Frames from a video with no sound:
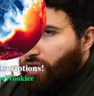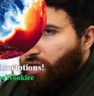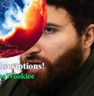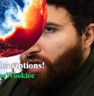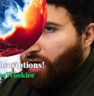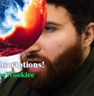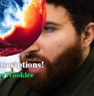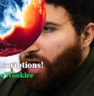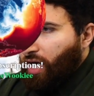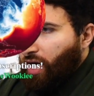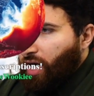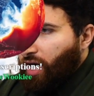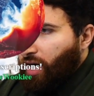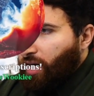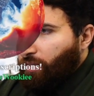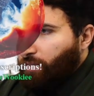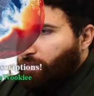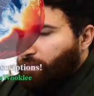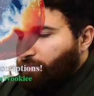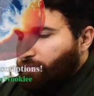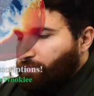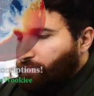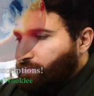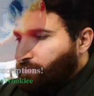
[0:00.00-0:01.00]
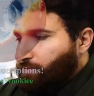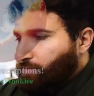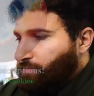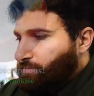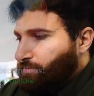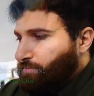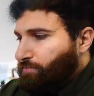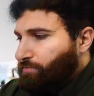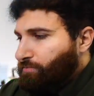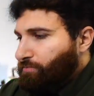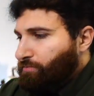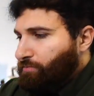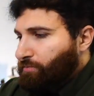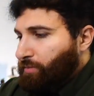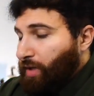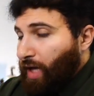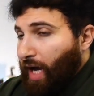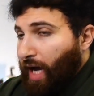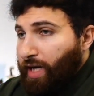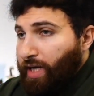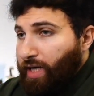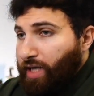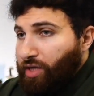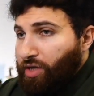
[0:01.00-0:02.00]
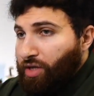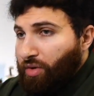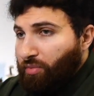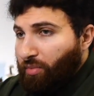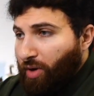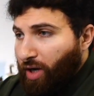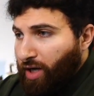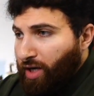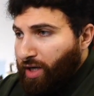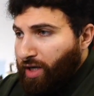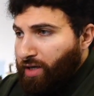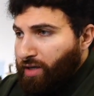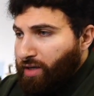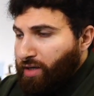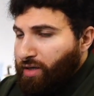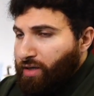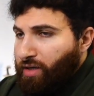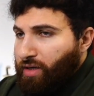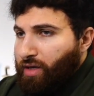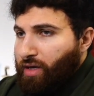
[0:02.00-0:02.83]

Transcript: I need the money.